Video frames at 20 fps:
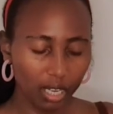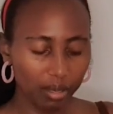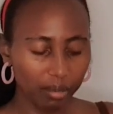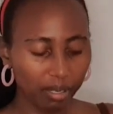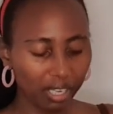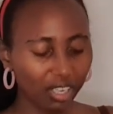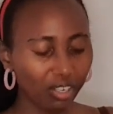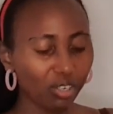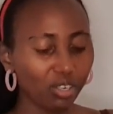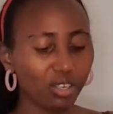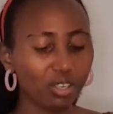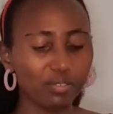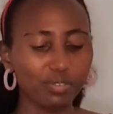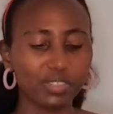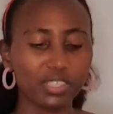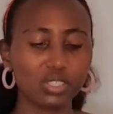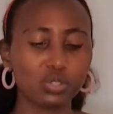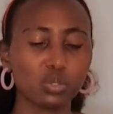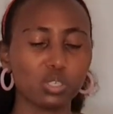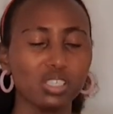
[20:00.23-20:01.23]
I don't know if
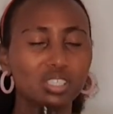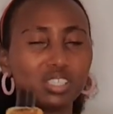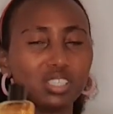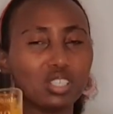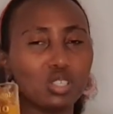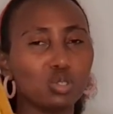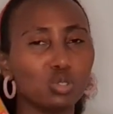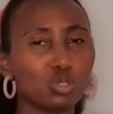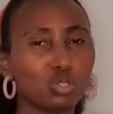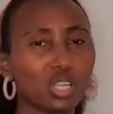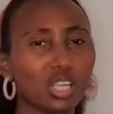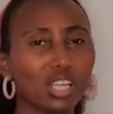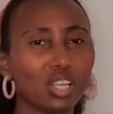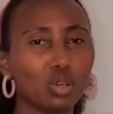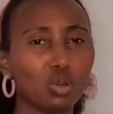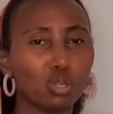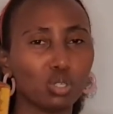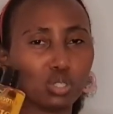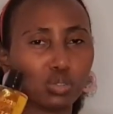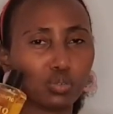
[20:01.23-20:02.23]
this one usually
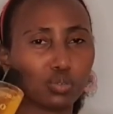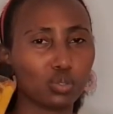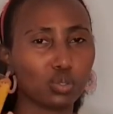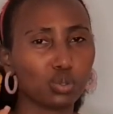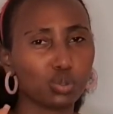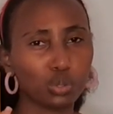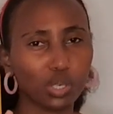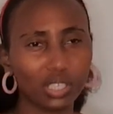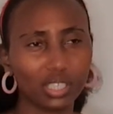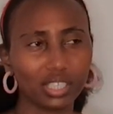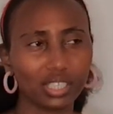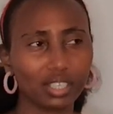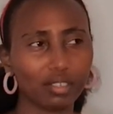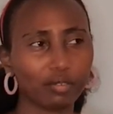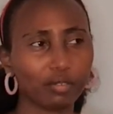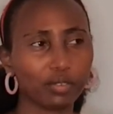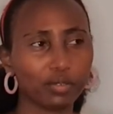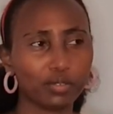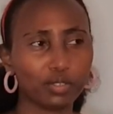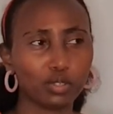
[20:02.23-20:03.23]
goes for
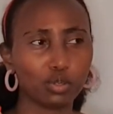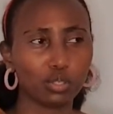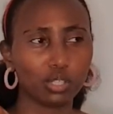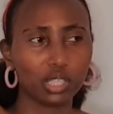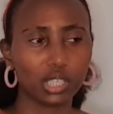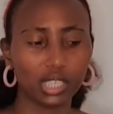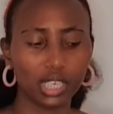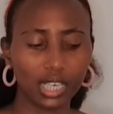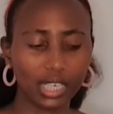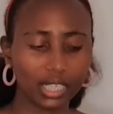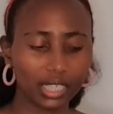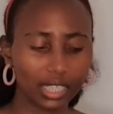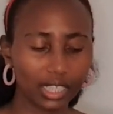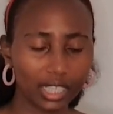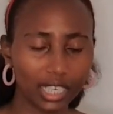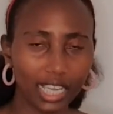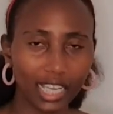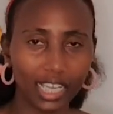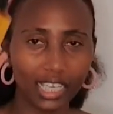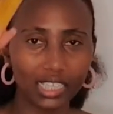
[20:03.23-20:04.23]
250 or 300.
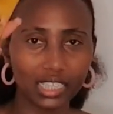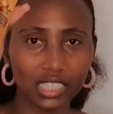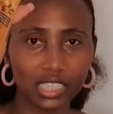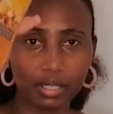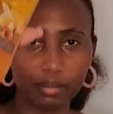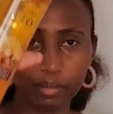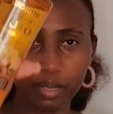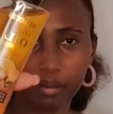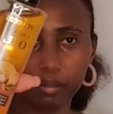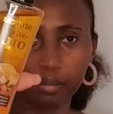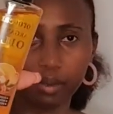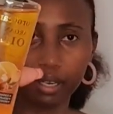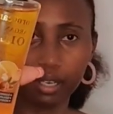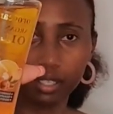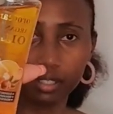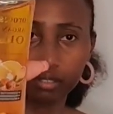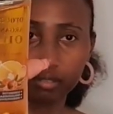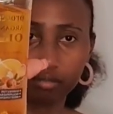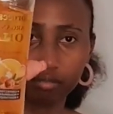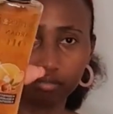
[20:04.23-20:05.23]
I can't remember.
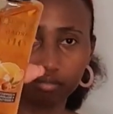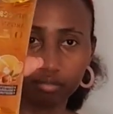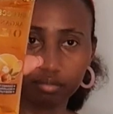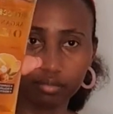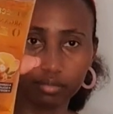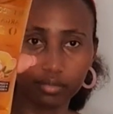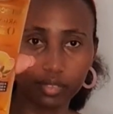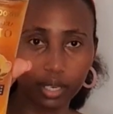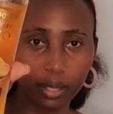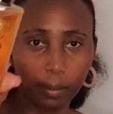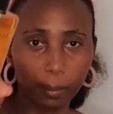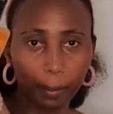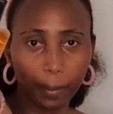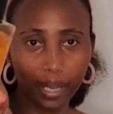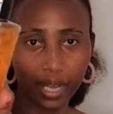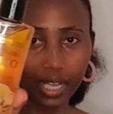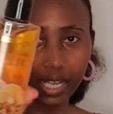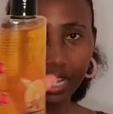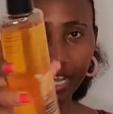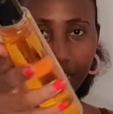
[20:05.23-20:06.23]

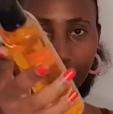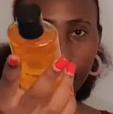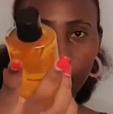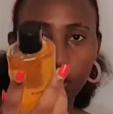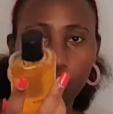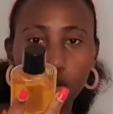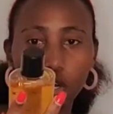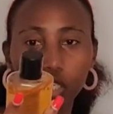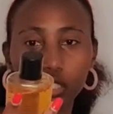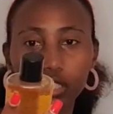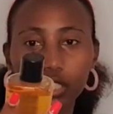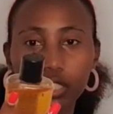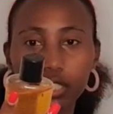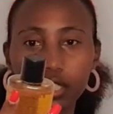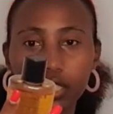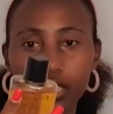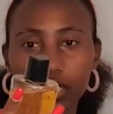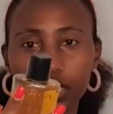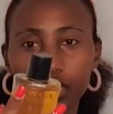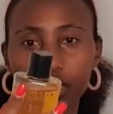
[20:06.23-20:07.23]
But I got
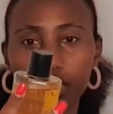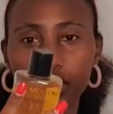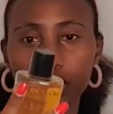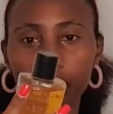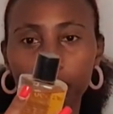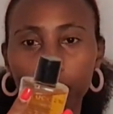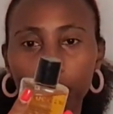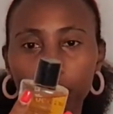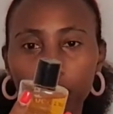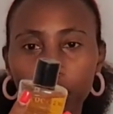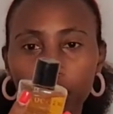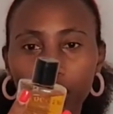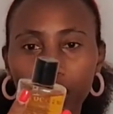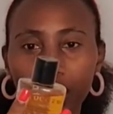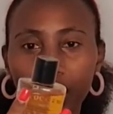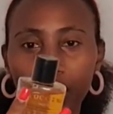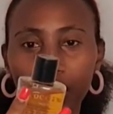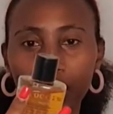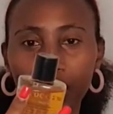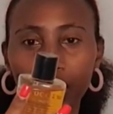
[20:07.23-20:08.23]
this
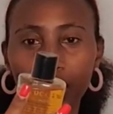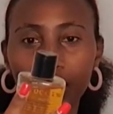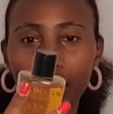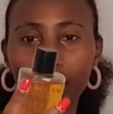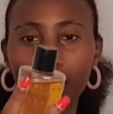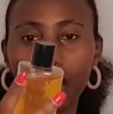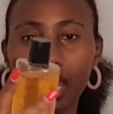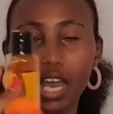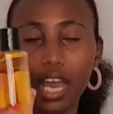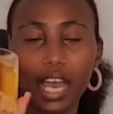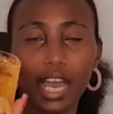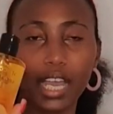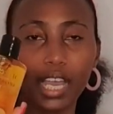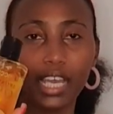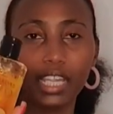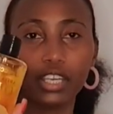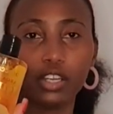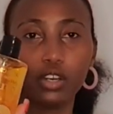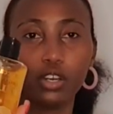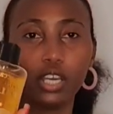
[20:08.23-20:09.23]
Moroccan
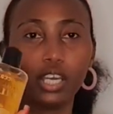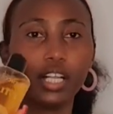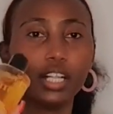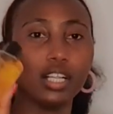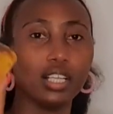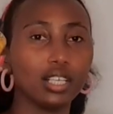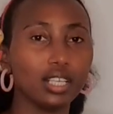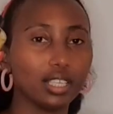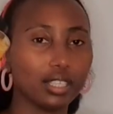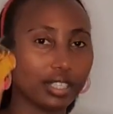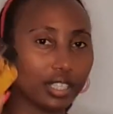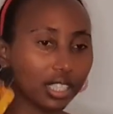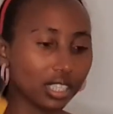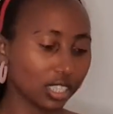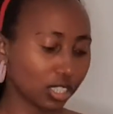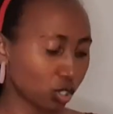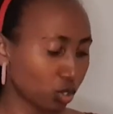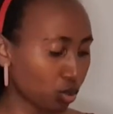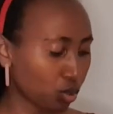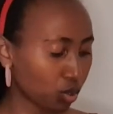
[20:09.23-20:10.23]
argan oil. This
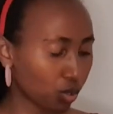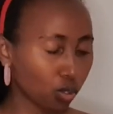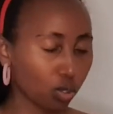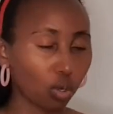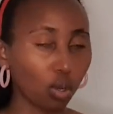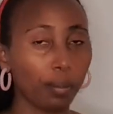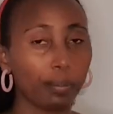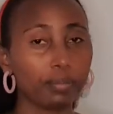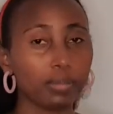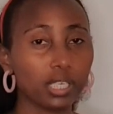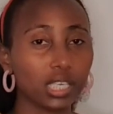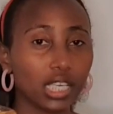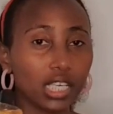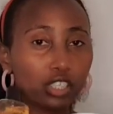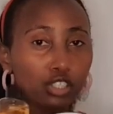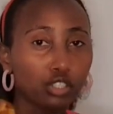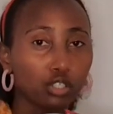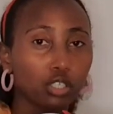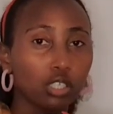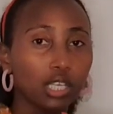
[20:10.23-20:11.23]

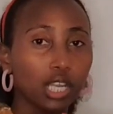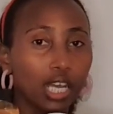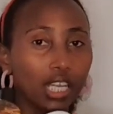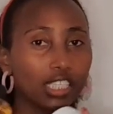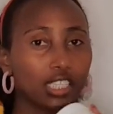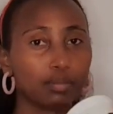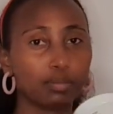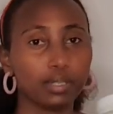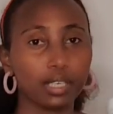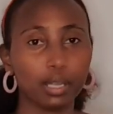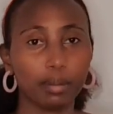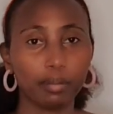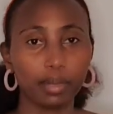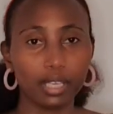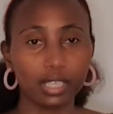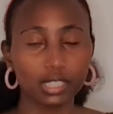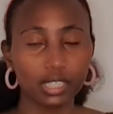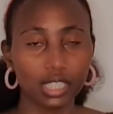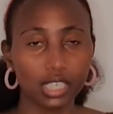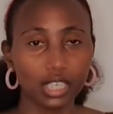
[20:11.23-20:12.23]
combination has been
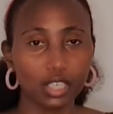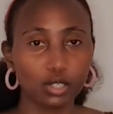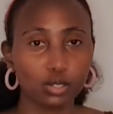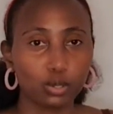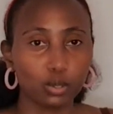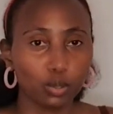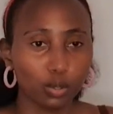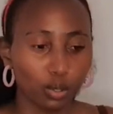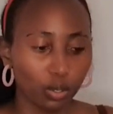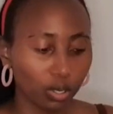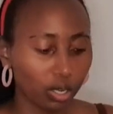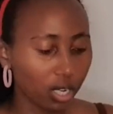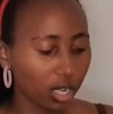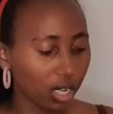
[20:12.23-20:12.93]
amazing. So,